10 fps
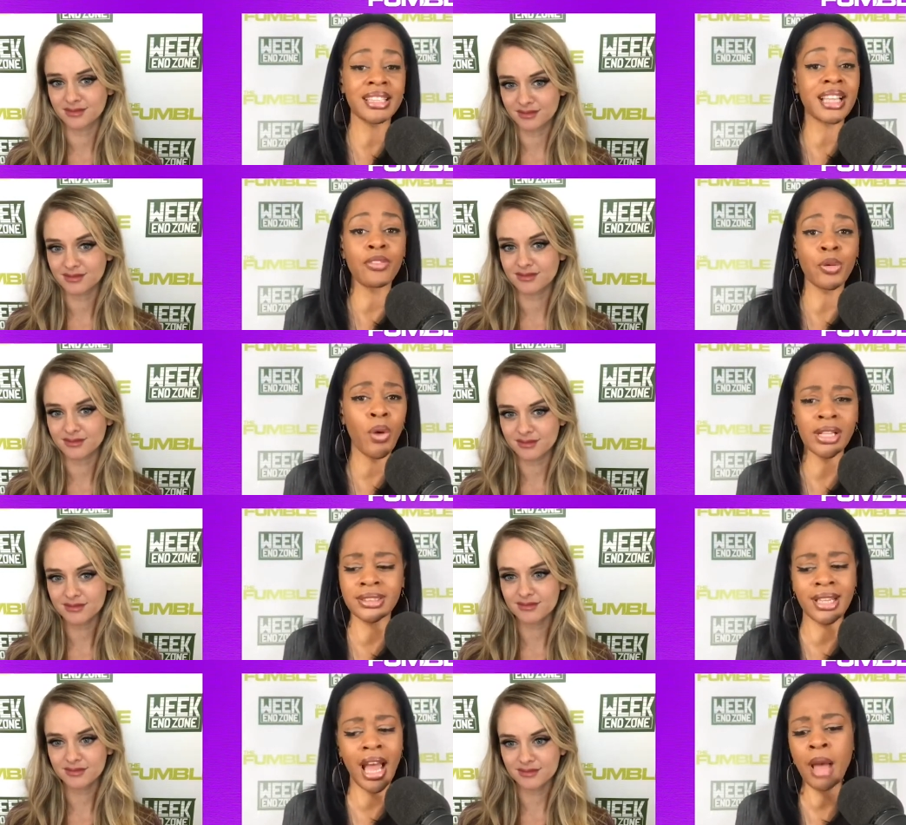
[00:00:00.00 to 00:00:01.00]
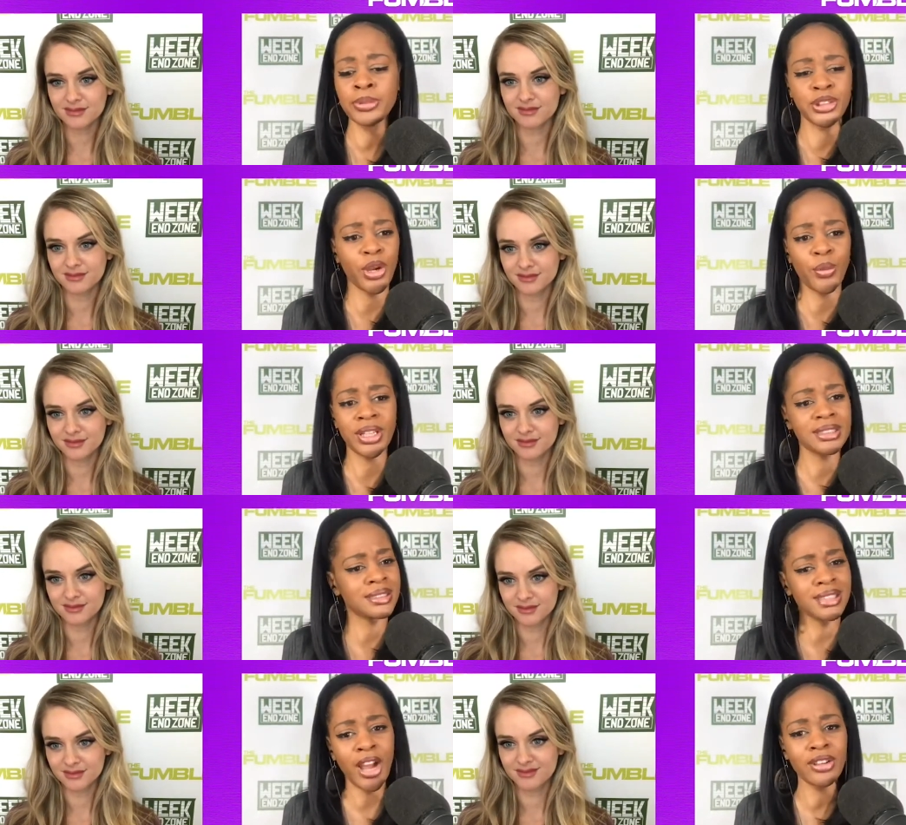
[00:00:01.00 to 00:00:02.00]
Speaker 1: like he's ever watched a cop show in
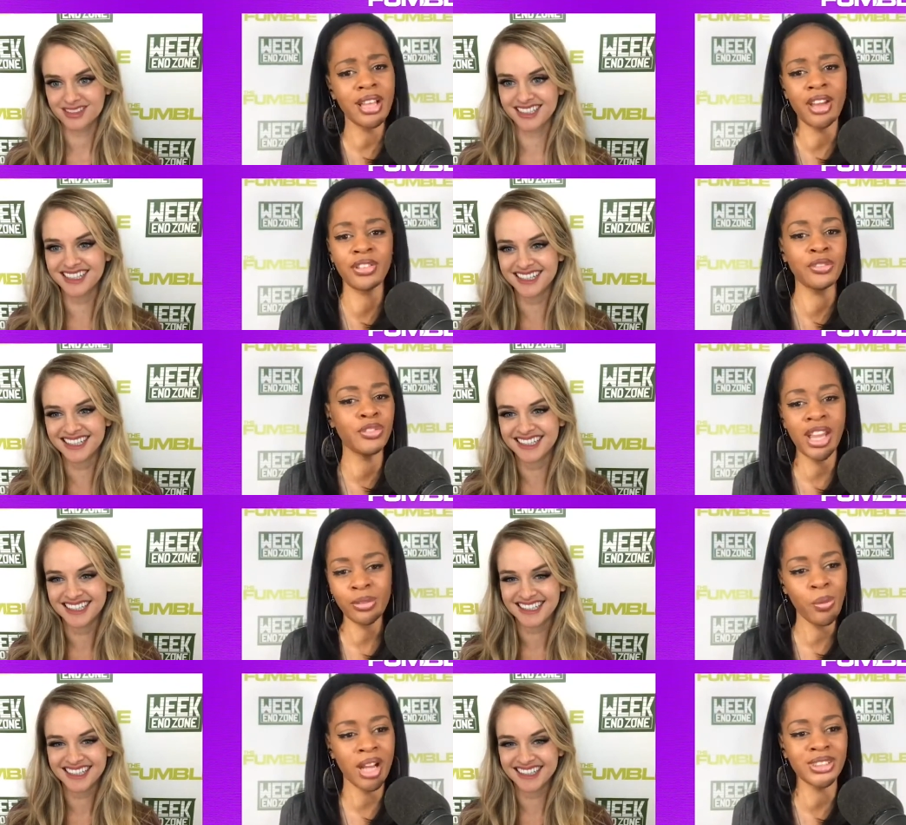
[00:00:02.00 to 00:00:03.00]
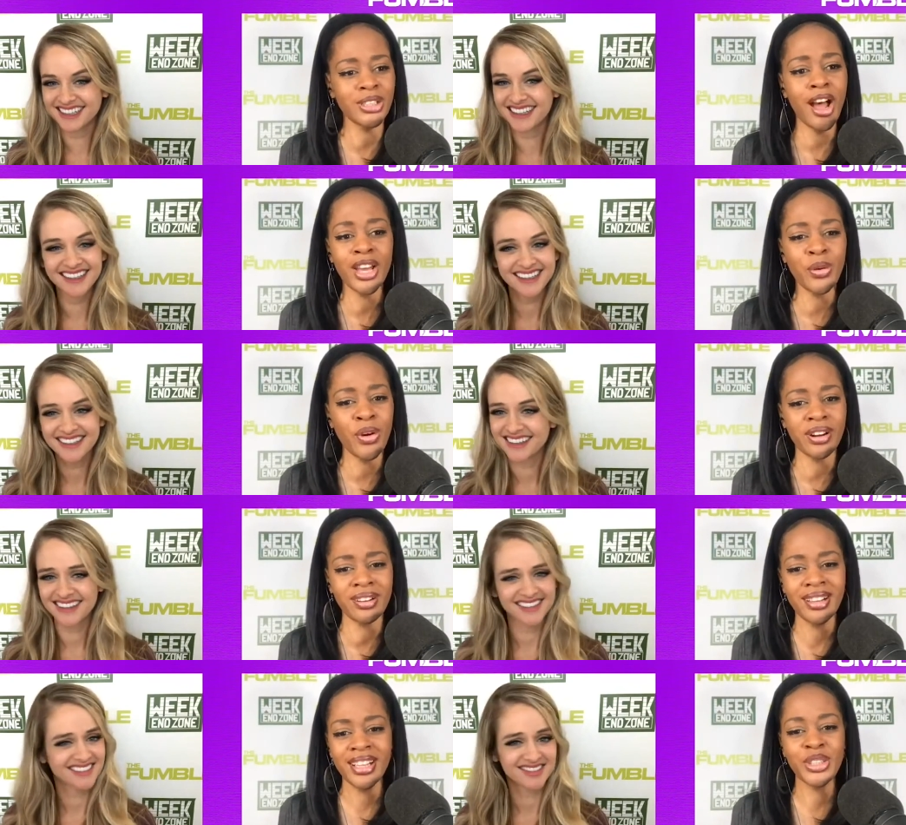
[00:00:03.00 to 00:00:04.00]
his entire life. You've never watched Law and
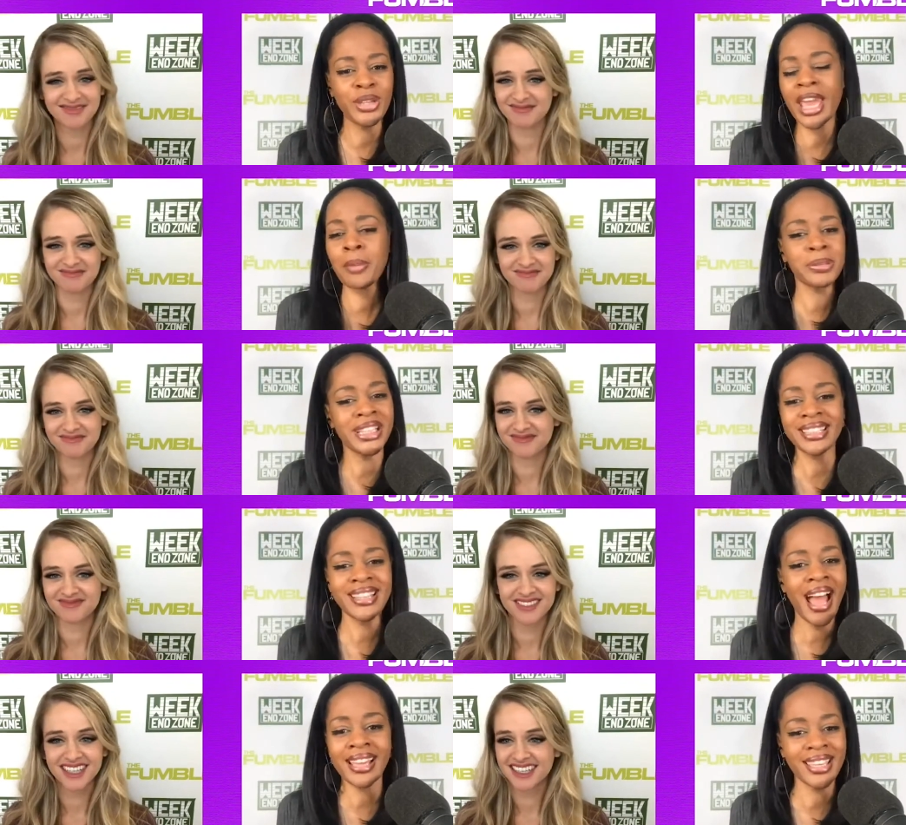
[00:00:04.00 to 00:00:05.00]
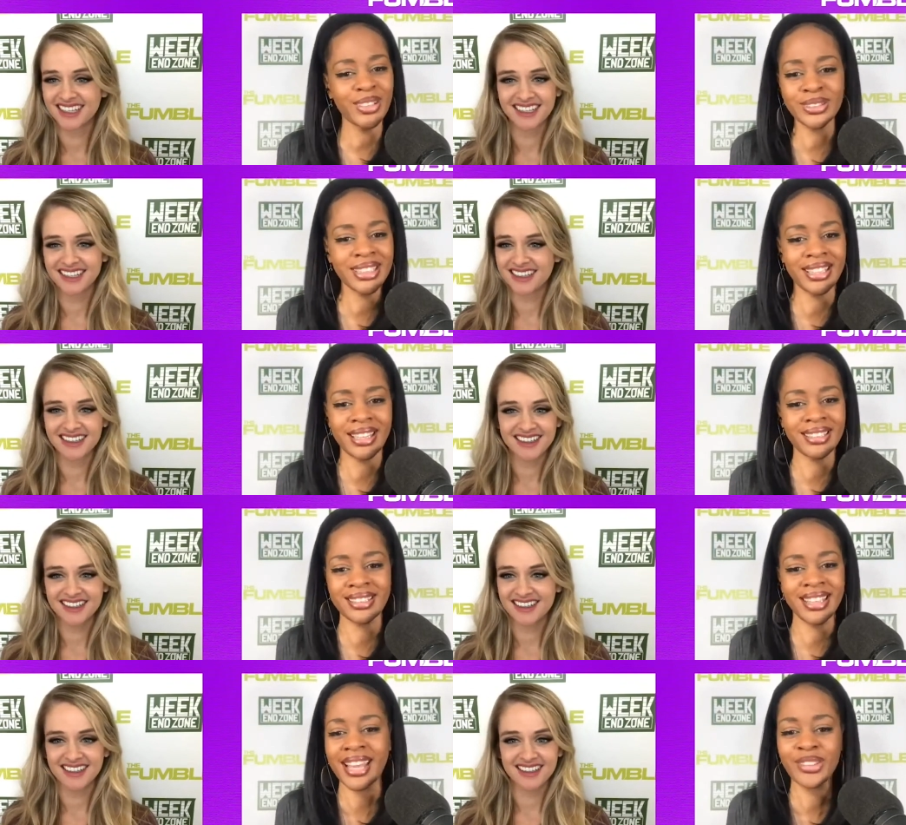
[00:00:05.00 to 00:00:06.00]
Order? You can't plead not guilty.
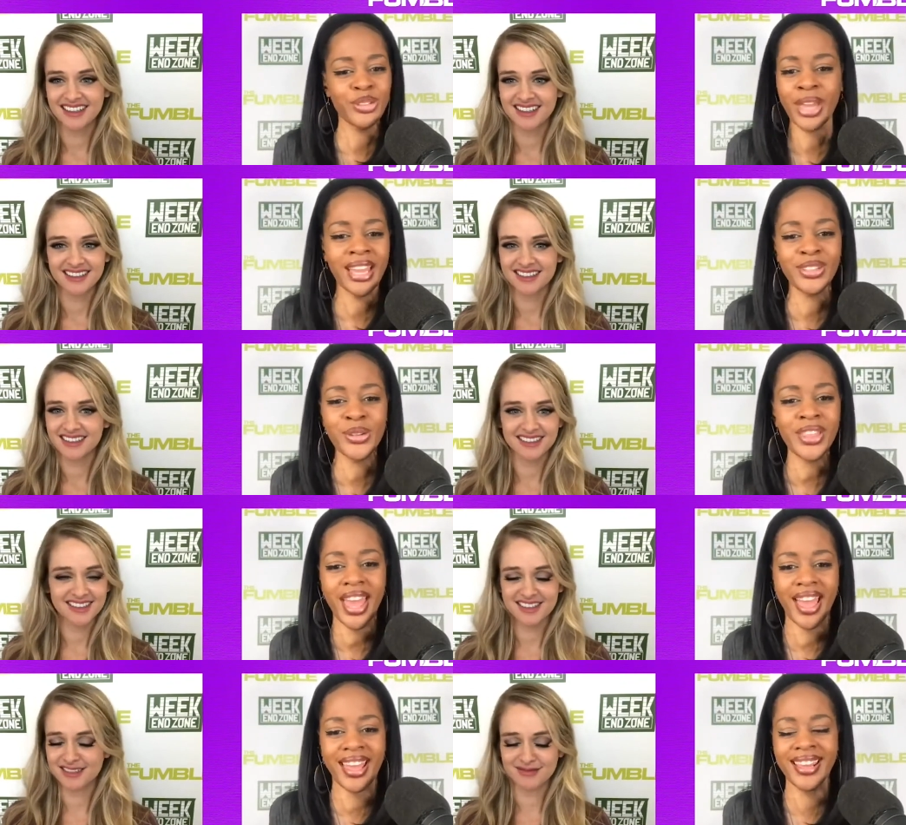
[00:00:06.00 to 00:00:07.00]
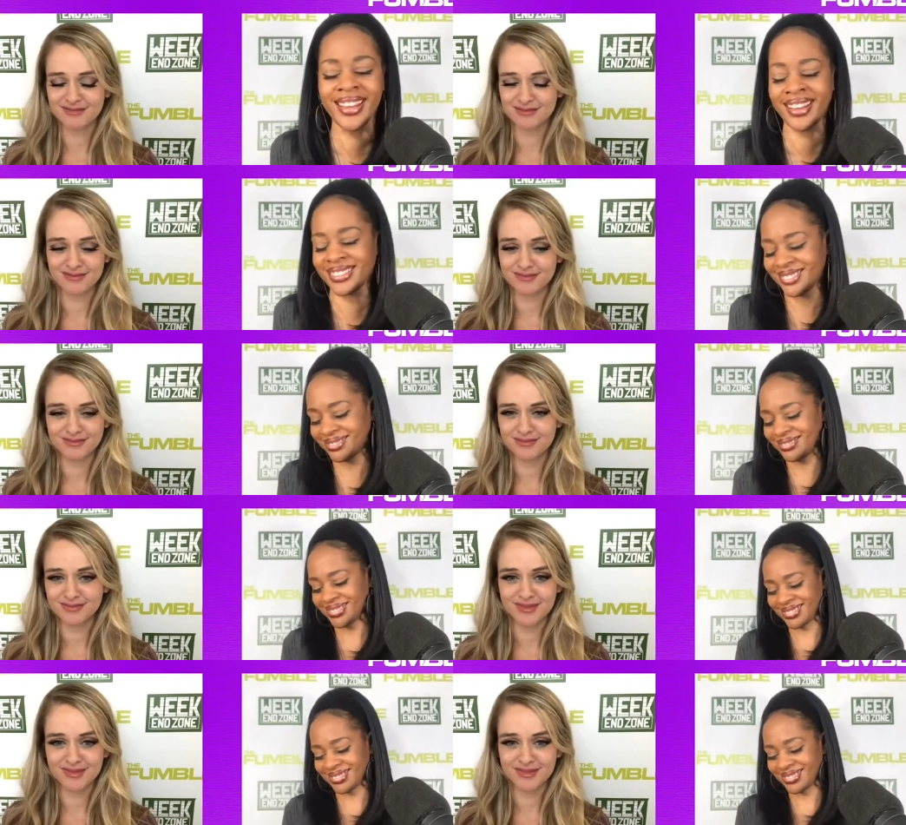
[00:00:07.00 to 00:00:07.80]
That you can't do that.